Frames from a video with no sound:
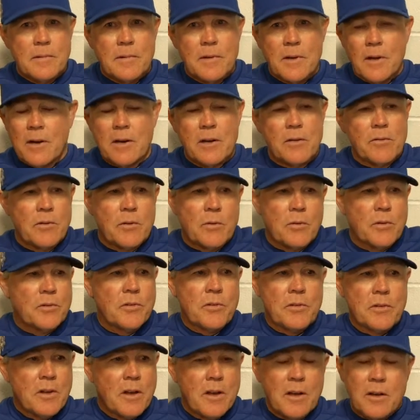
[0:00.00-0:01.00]
I don't even know what
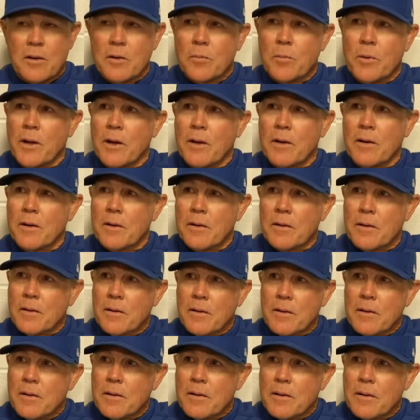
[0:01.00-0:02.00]
you're talking about
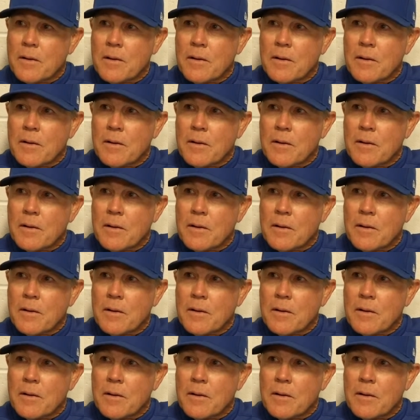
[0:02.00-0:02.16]
you?